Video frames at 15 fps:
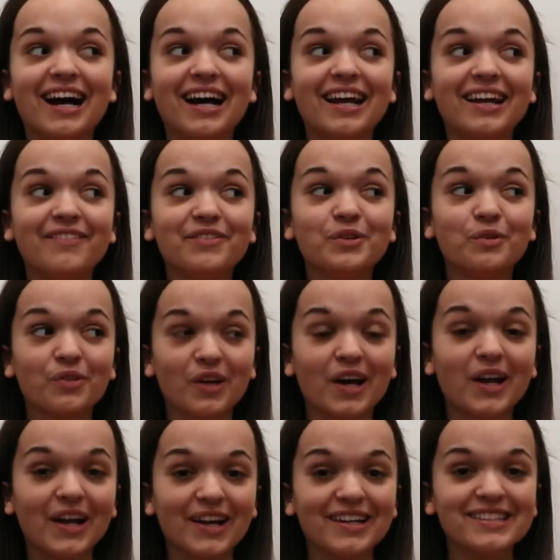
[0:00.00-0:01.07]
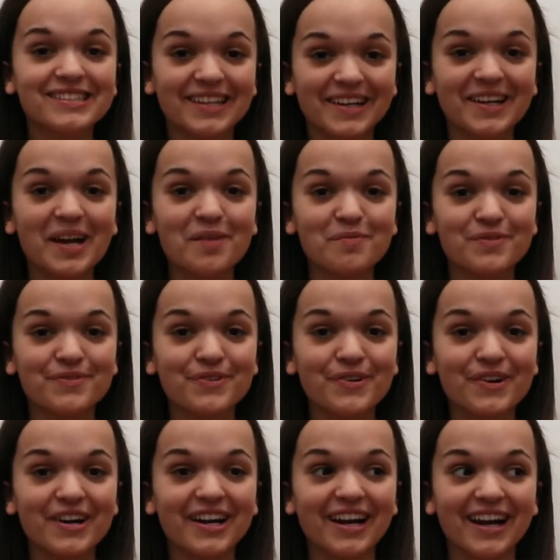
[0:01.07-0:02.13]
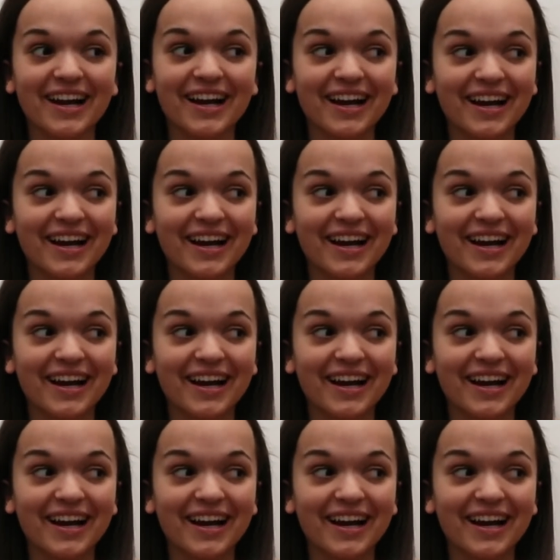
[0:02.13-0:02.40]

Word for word: if you thought I got stared at before,